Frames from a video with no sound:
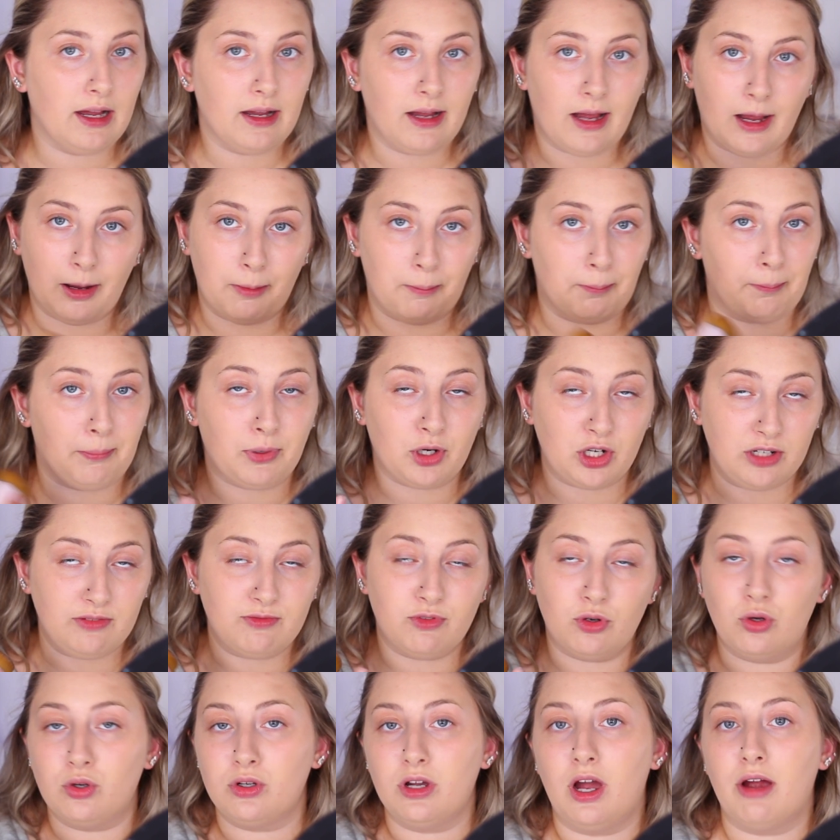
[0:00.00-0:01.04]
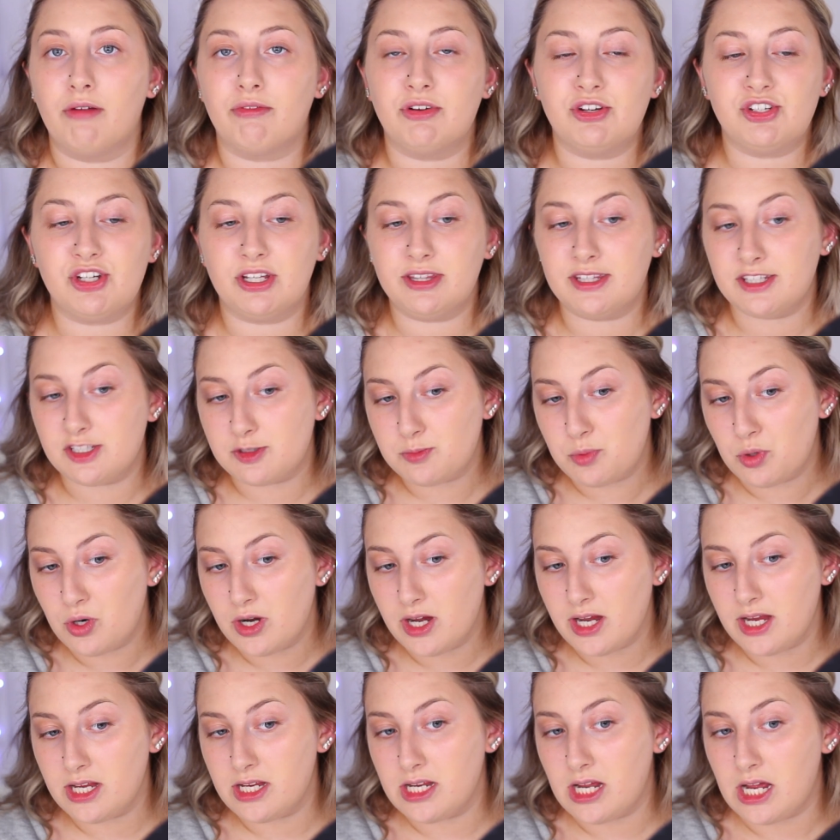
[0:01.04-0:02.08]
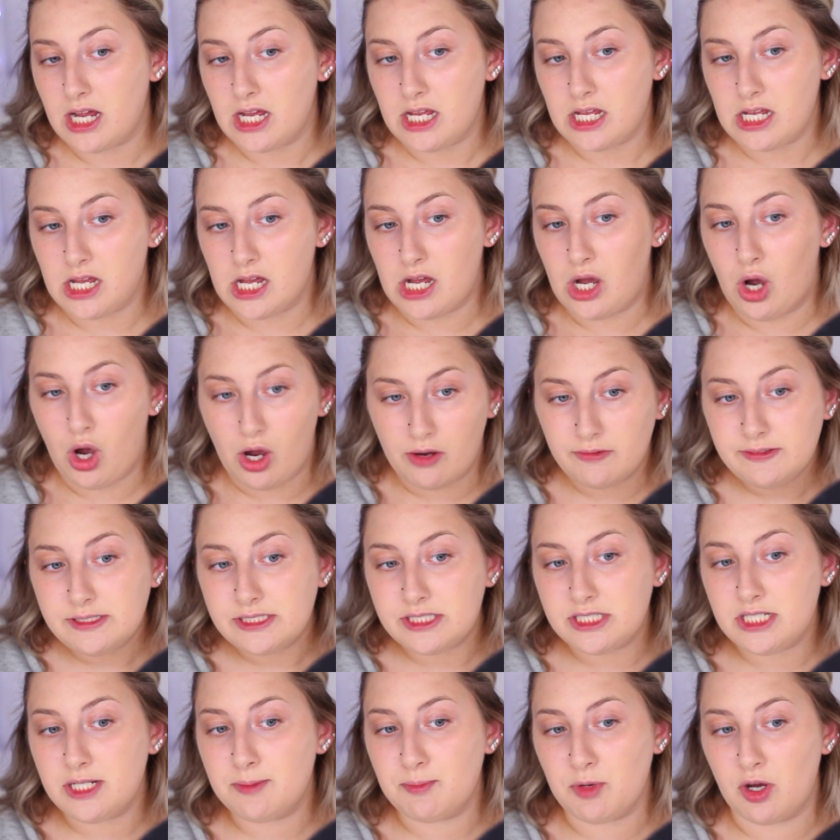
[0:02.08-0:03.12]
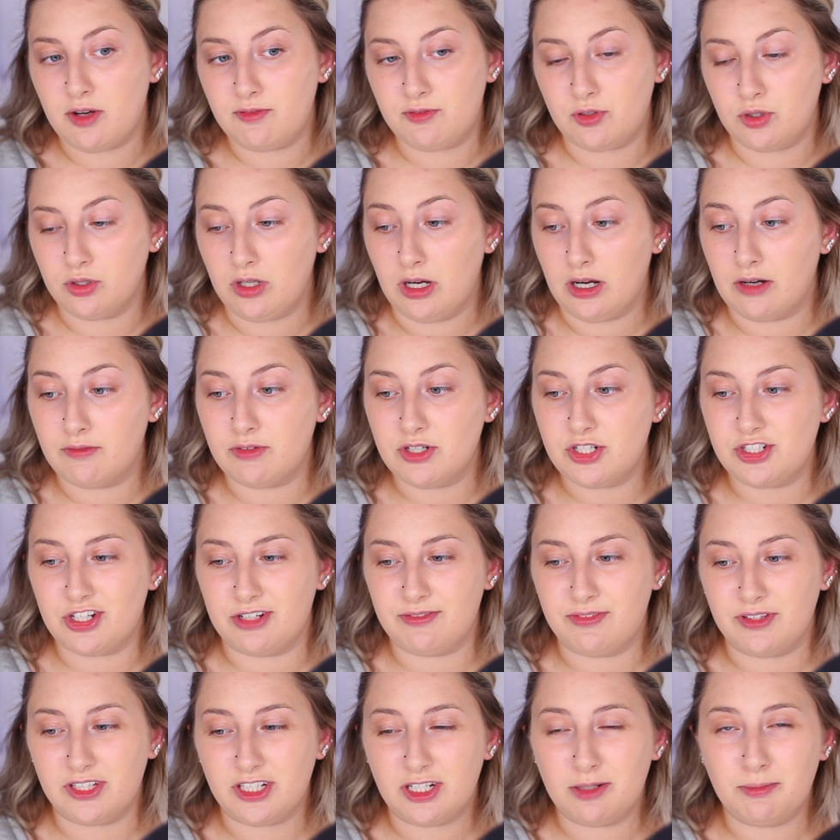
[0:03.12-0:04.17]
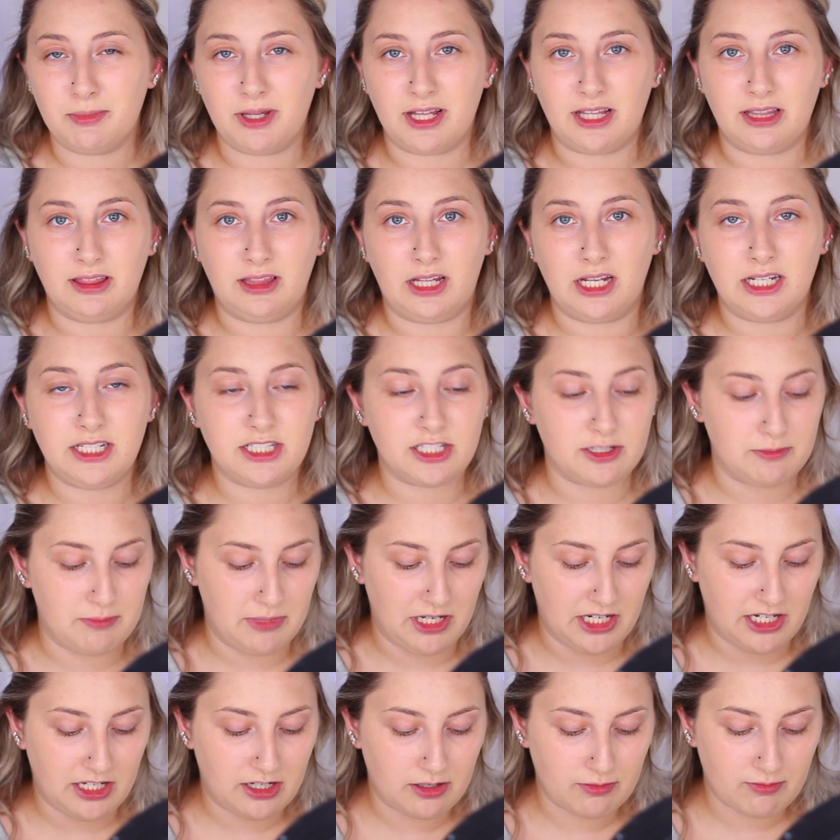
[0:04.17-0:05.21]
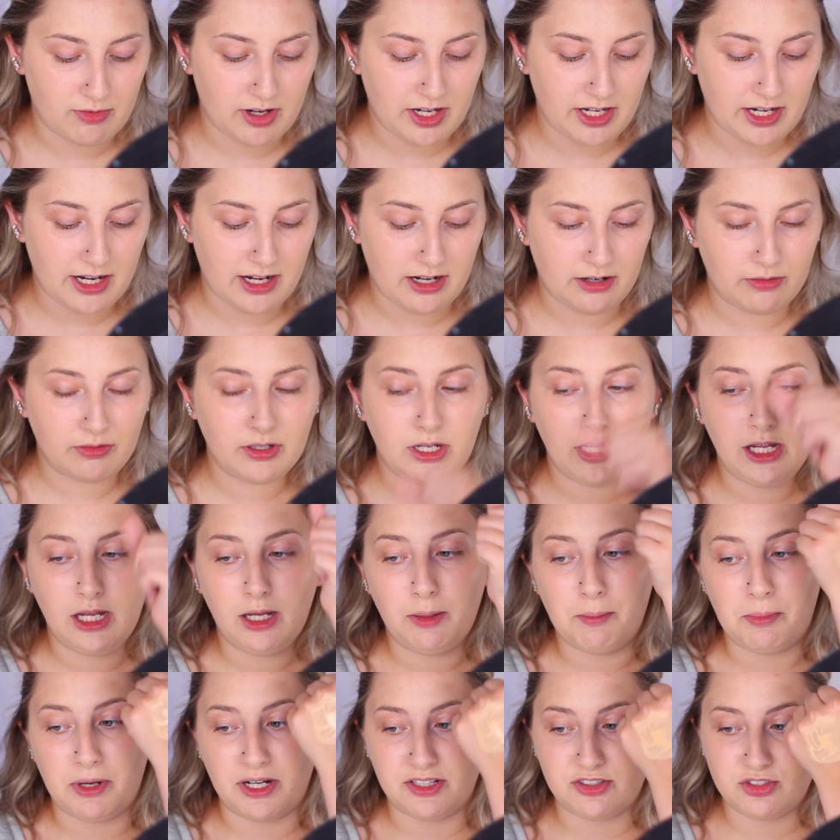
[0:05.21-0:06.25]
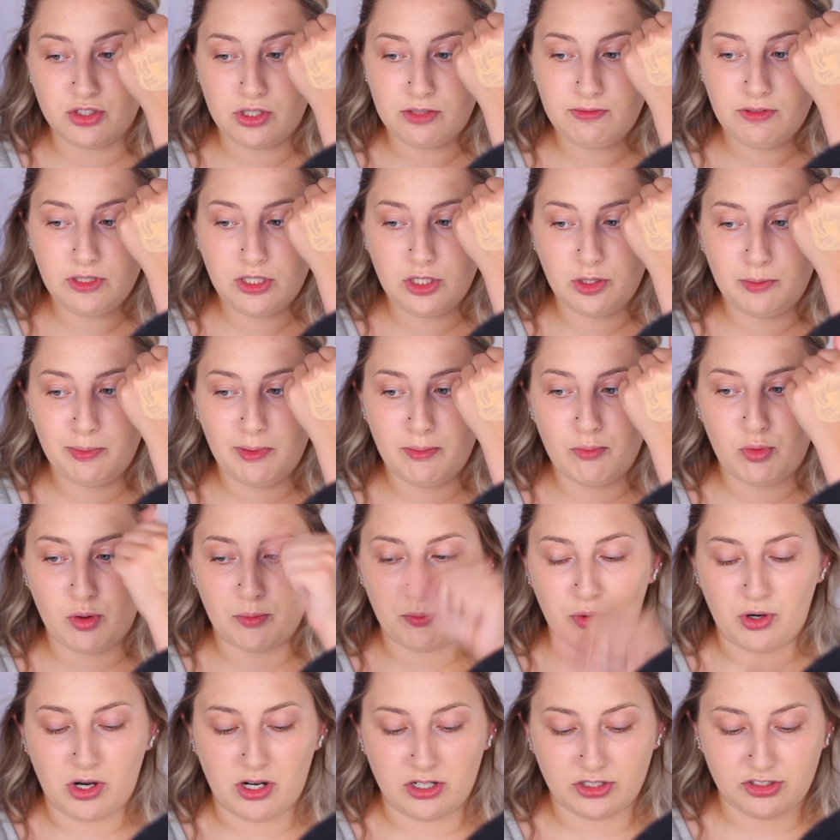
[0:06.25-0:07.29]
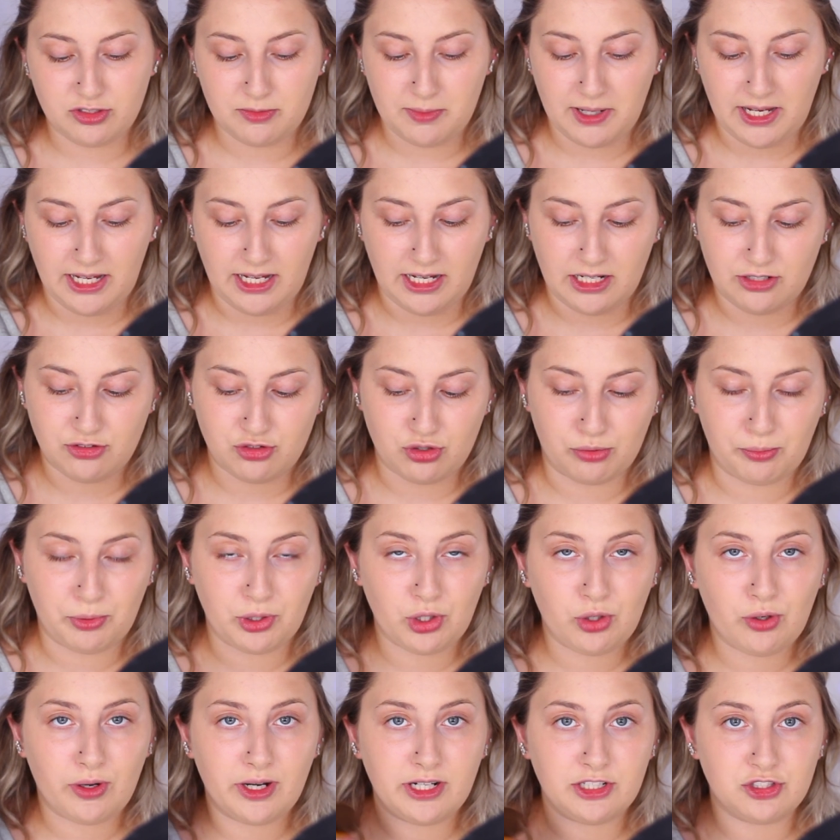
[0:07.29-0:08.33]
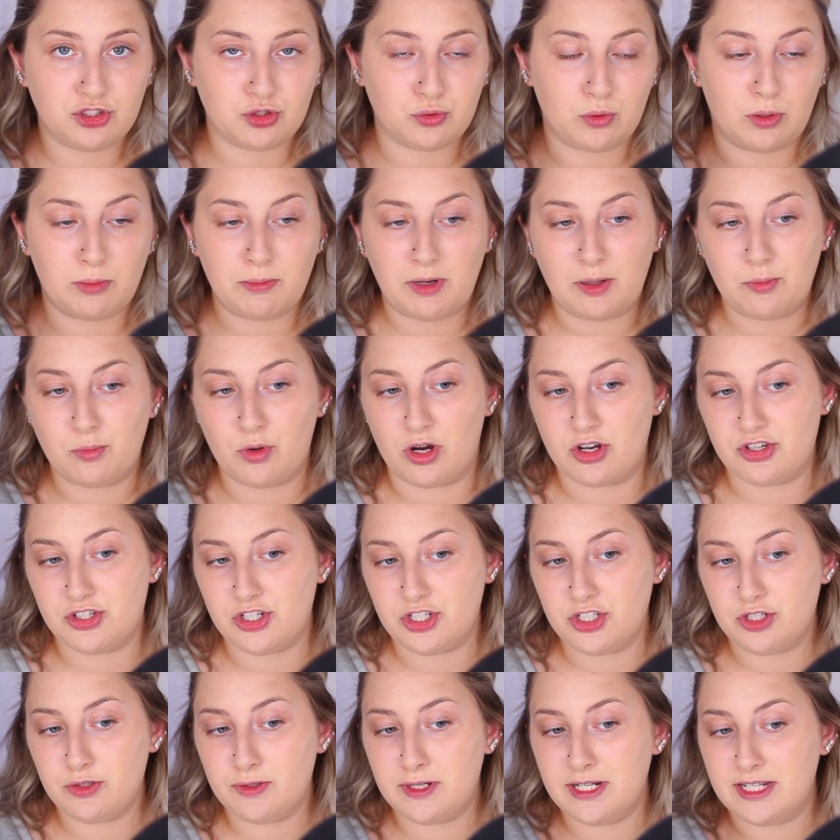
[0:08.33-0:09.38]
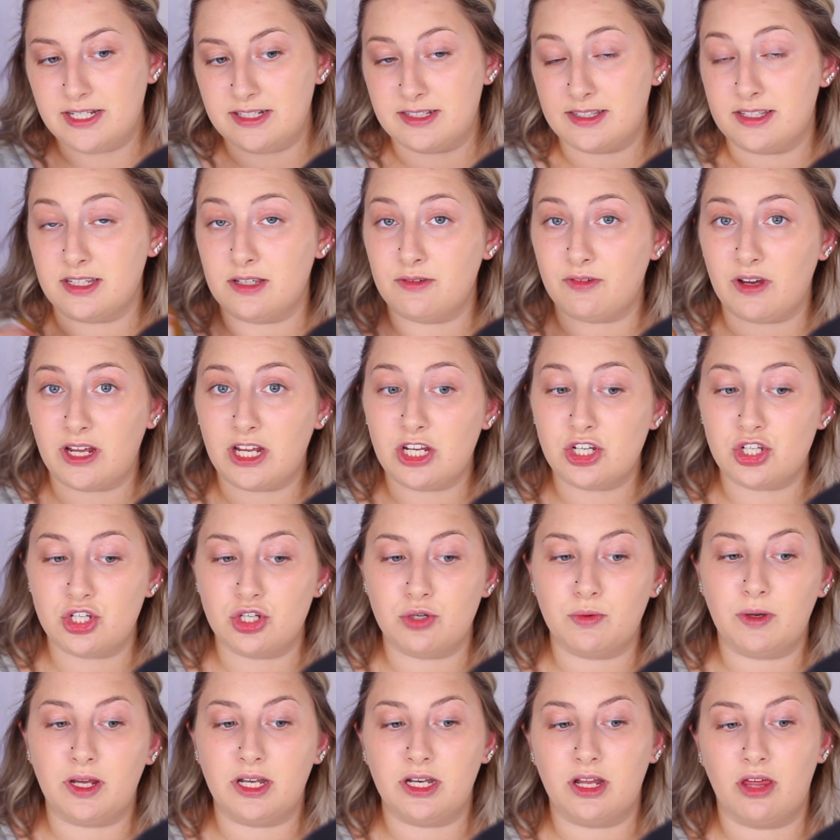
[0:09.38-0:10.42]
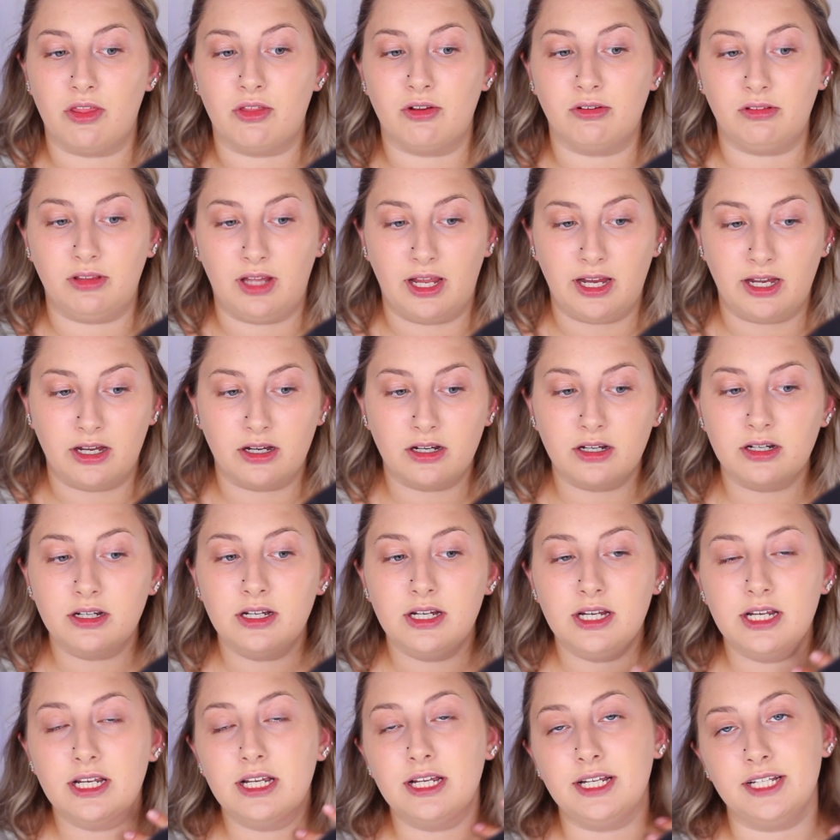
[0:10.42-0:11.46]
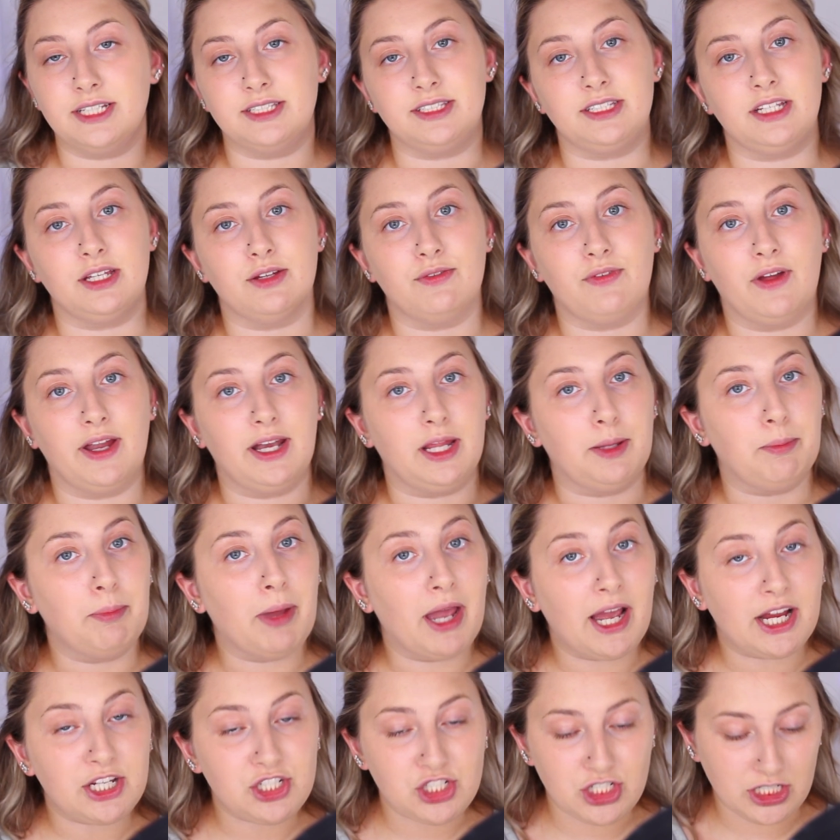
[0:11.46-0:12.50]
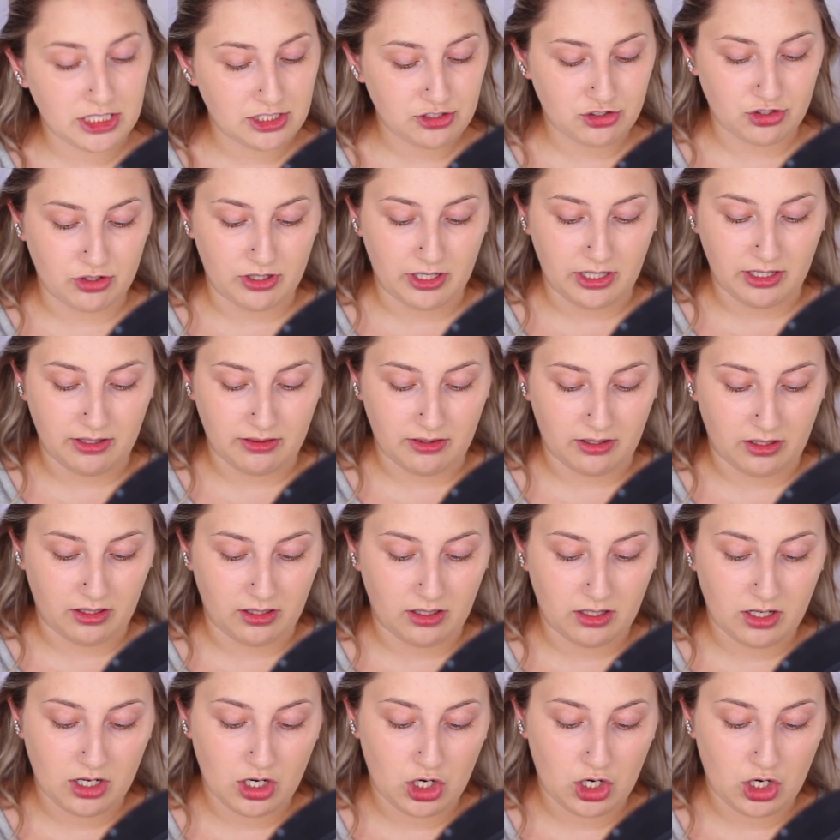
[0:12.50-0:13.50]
I'm pretty full coverage at this point. Obviously, I'm not full coverage. I feel like I'm like light to medium right now, but I still have a little bit more product in my hand. So I'm gonna go ahead and swirl my brush into it and see if I can do another layer and see if any patchiness or anything